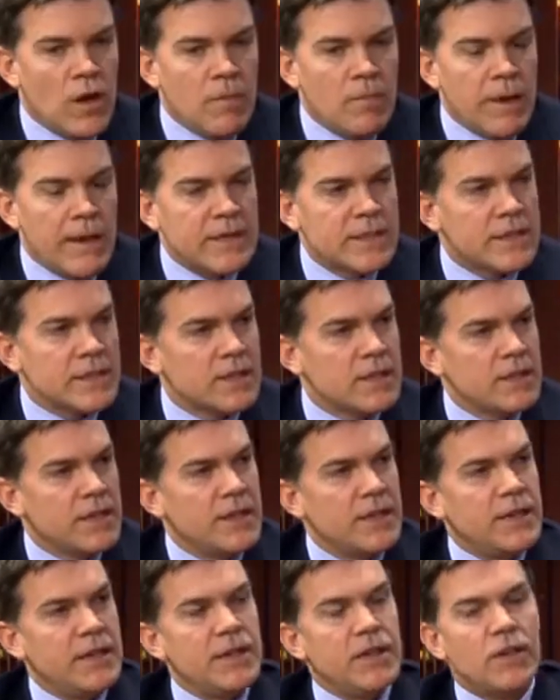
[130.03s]

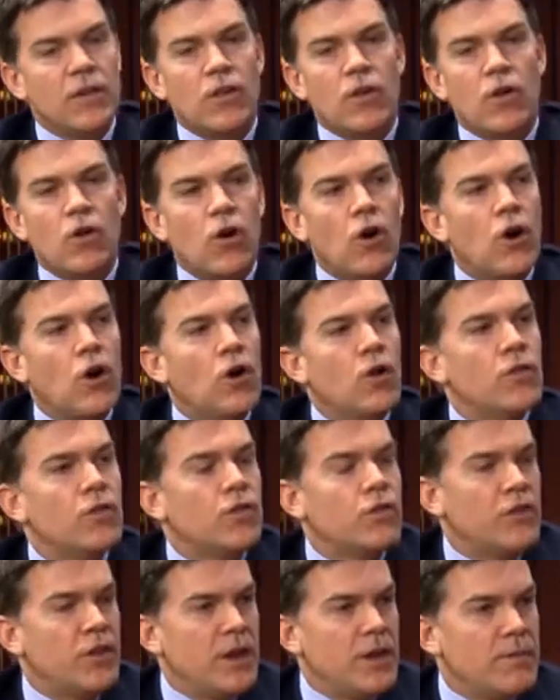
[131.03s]
Basically, they're all
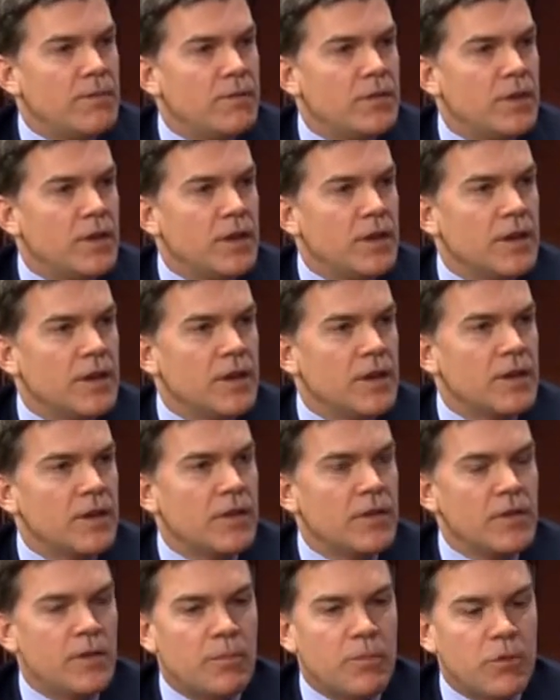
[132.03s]
the same thing.
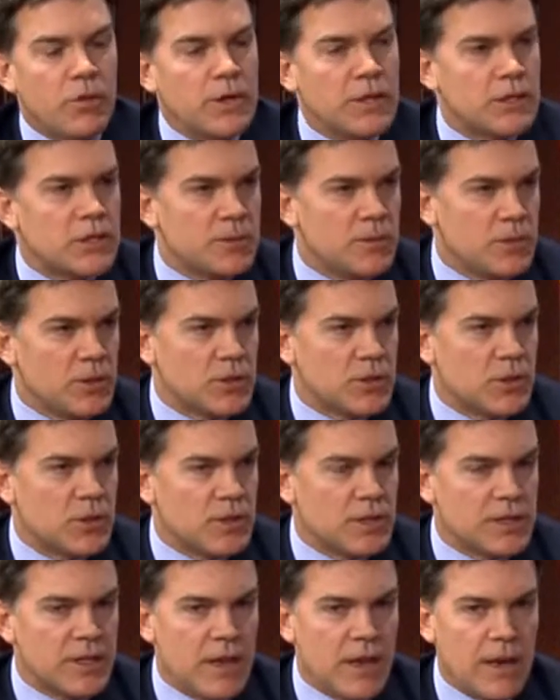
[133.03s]
The principles are
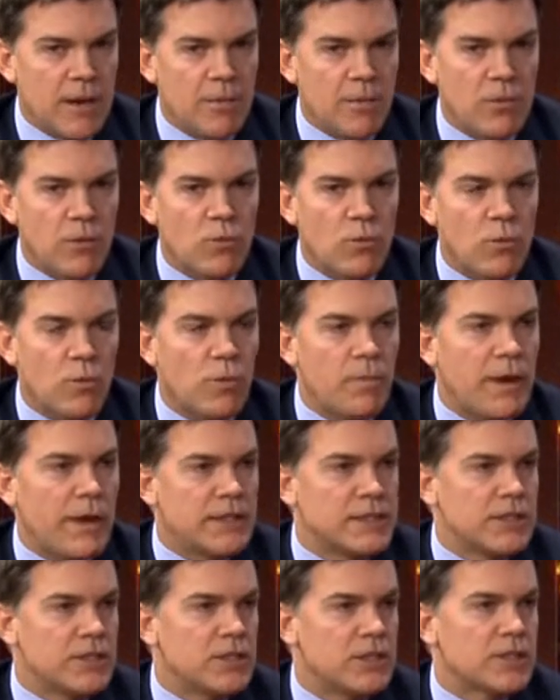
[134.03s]
the same. We're
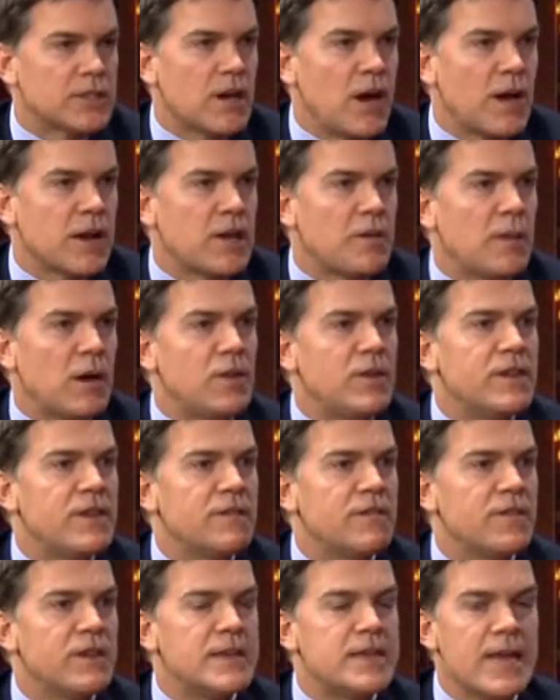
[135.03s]
basically just talking about
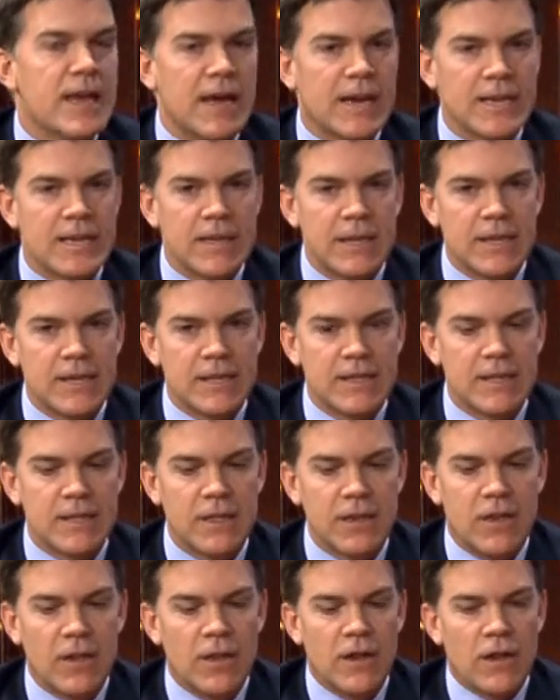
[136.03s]
different techniques.
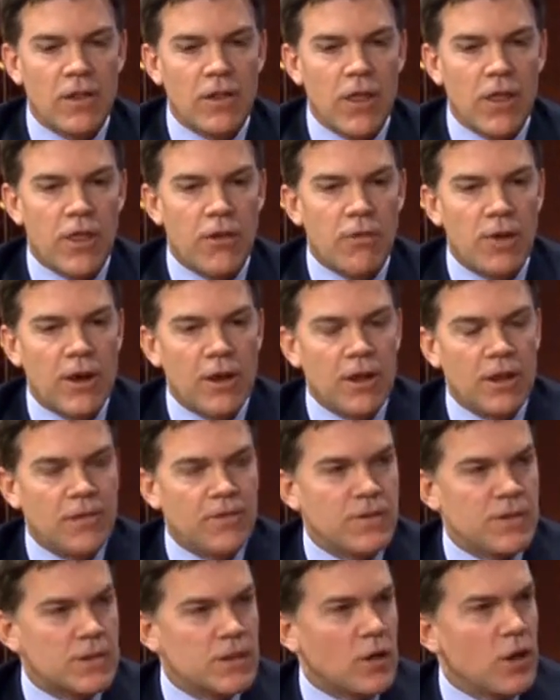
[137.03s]
The thread
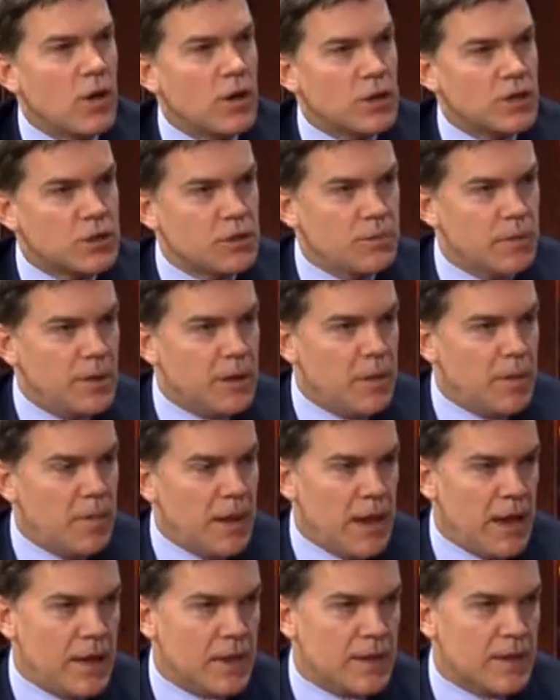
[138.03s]
lift has largely been
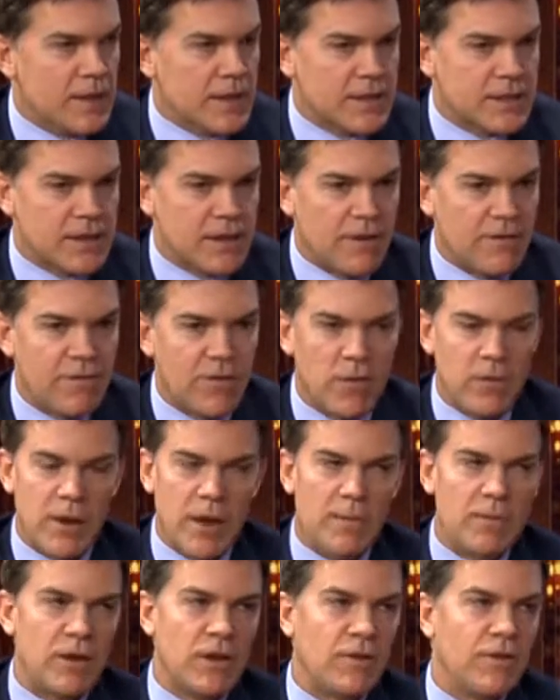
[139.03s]
abandoned except for
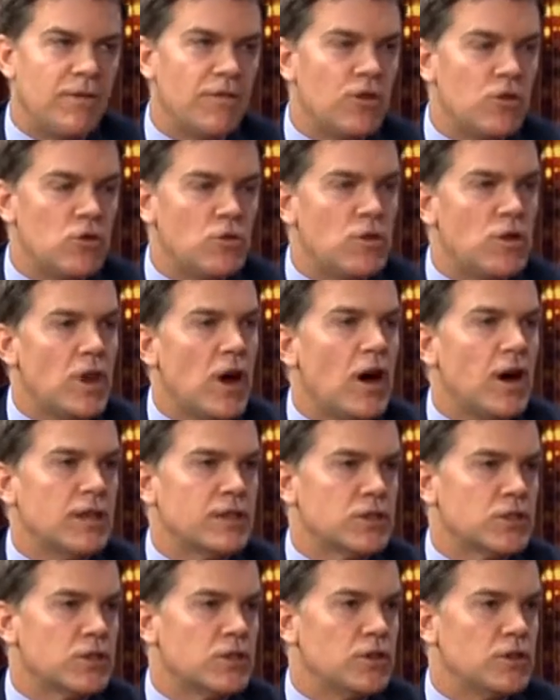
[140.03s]
maybe a few
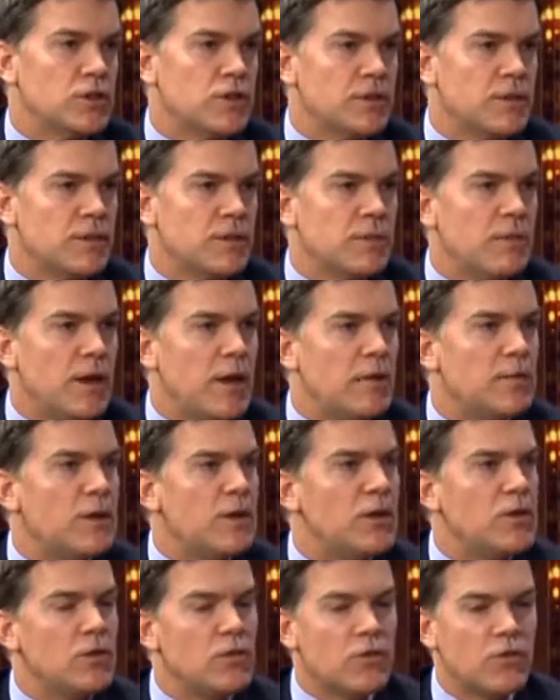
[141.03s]
non-surgeons that may be
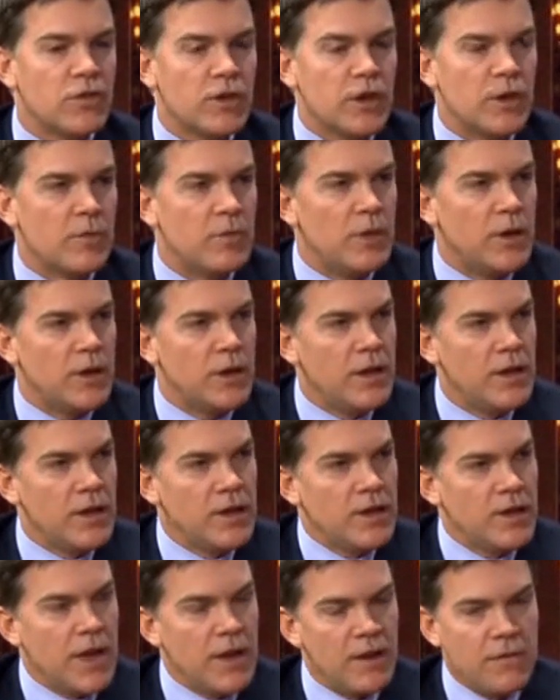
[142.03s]
using it, but
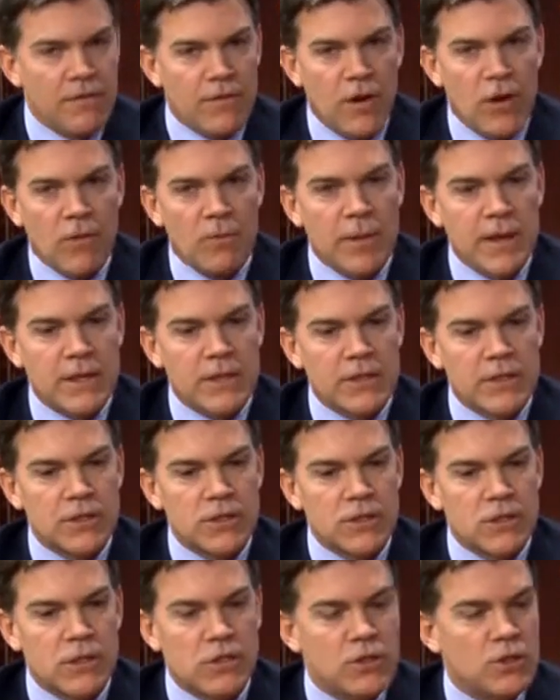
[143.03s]
that involved basically
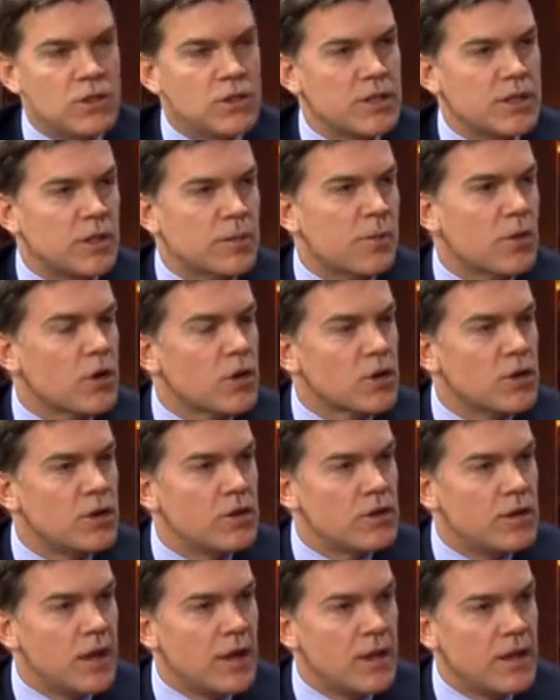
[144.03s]
just using a
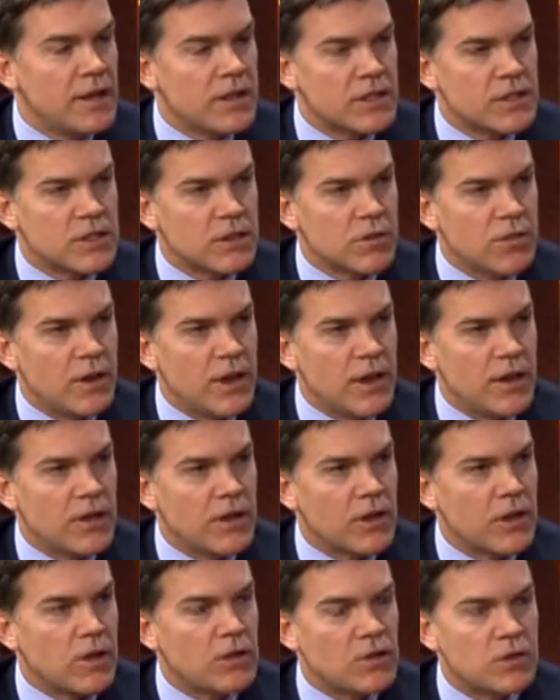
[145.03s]
percutaneous thread
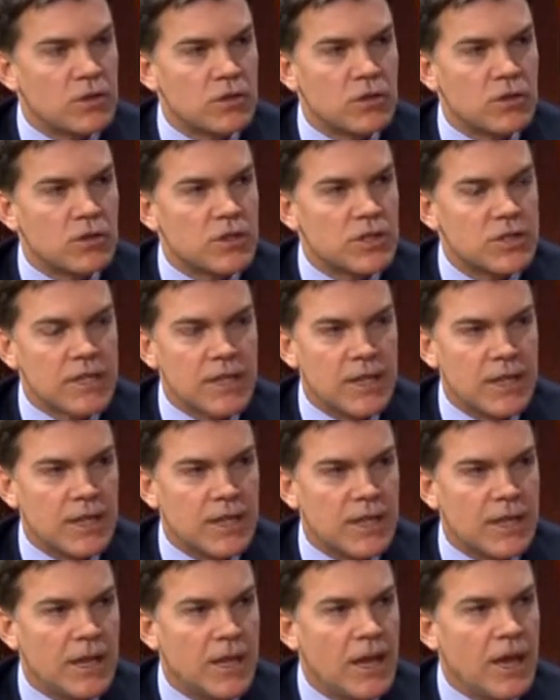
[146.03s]
that goes through your
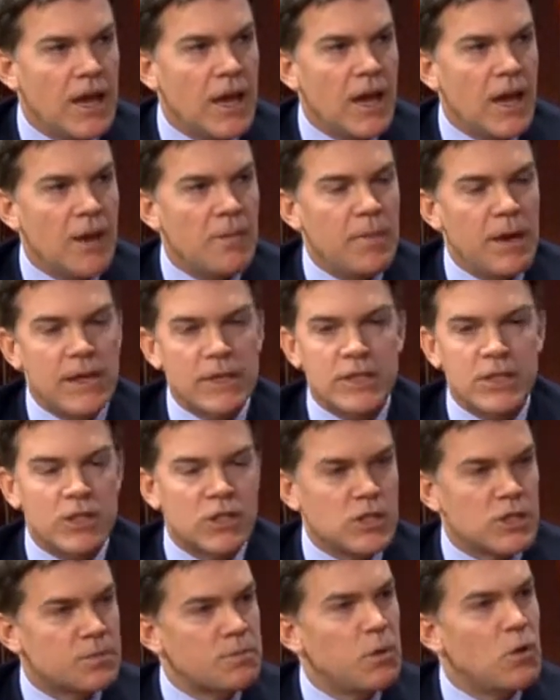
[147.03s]
skin and basically
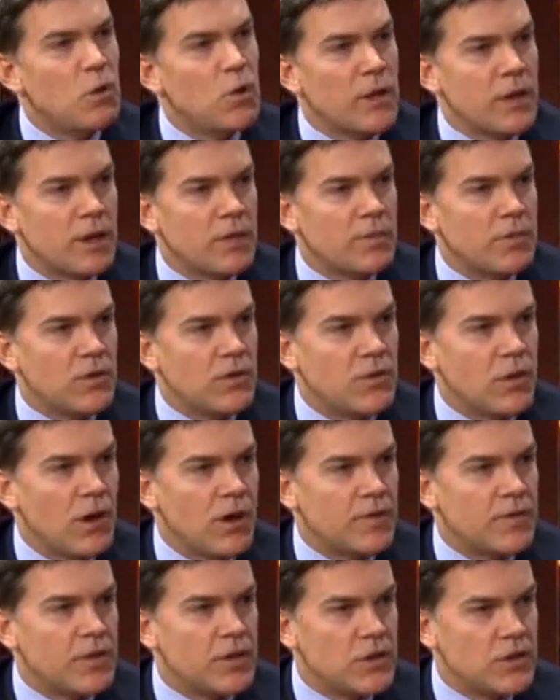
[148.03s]
is just pulling up the
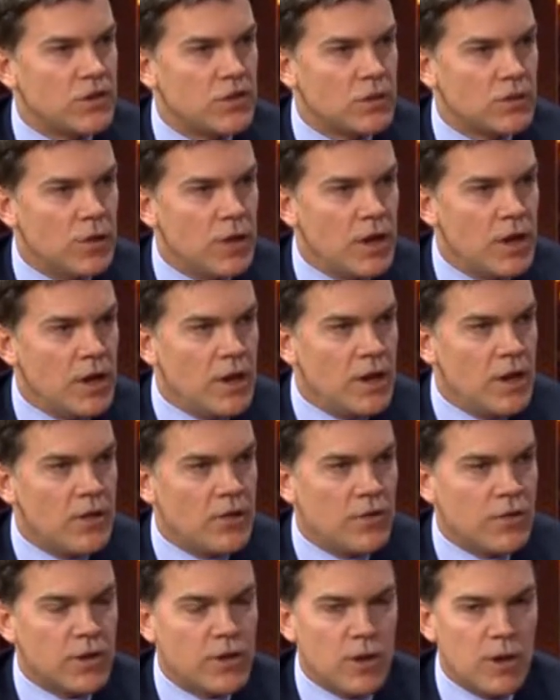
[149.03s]
soft tissue.
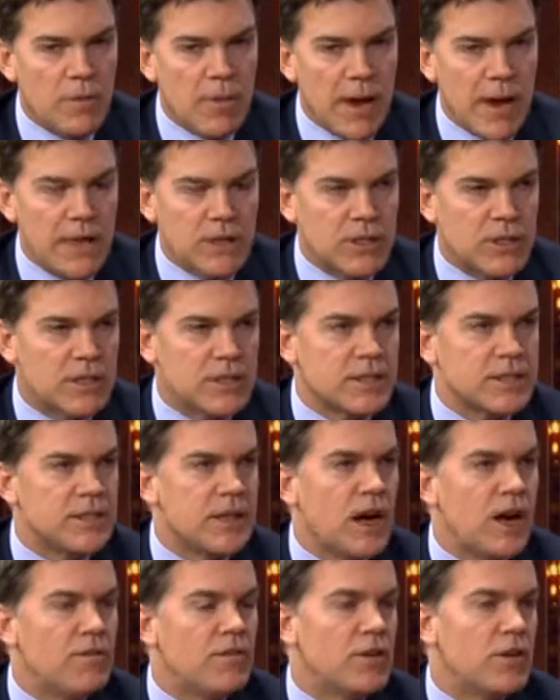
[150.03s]
As you can imagine, it's
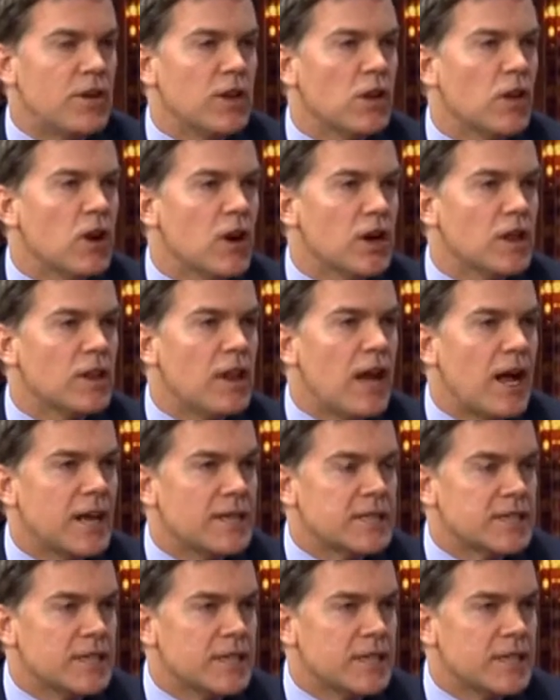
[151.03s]
not very long
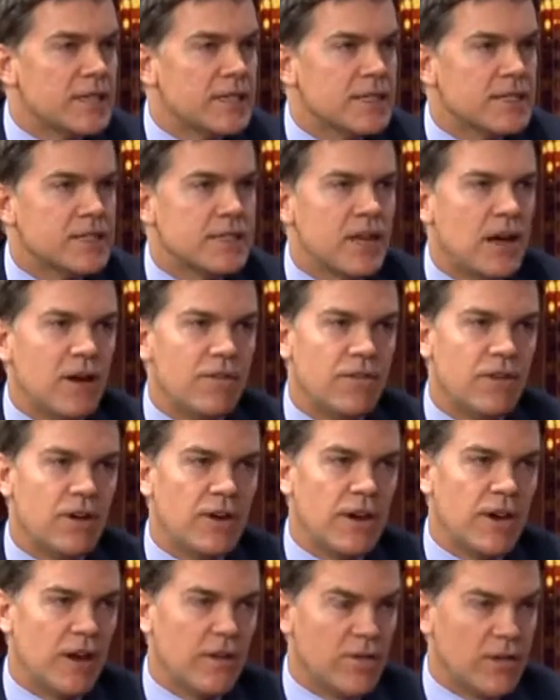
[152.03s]
lasting and it's not
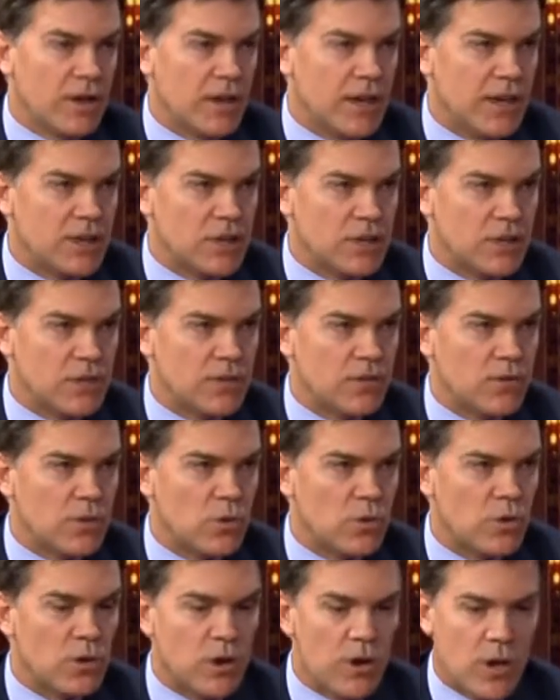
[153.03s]
very efficacious
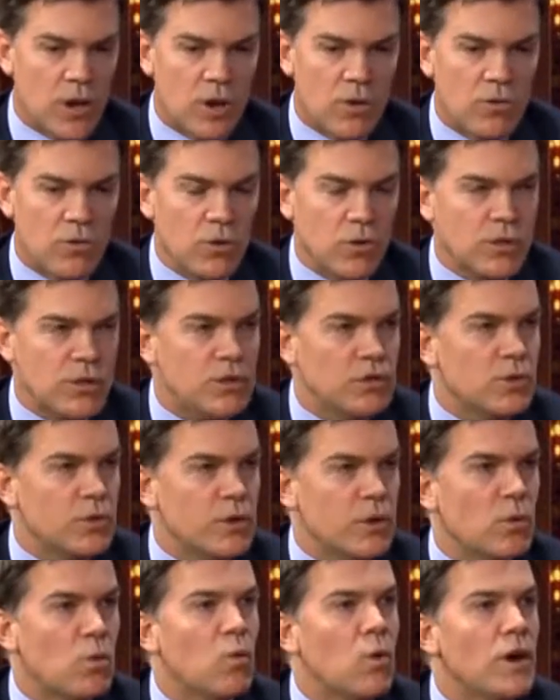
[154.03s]
for really
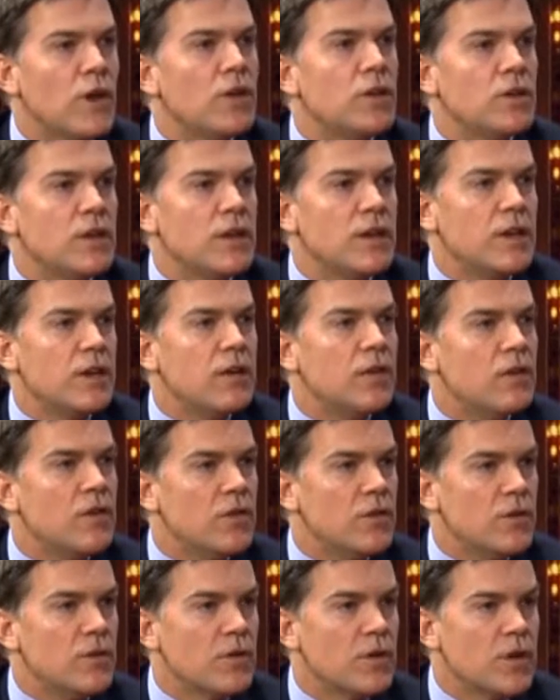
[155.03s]
doing what you need to
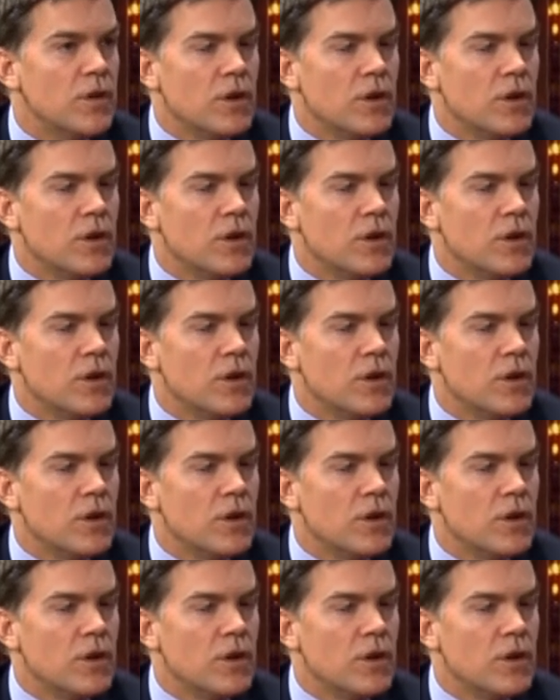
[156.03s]
do.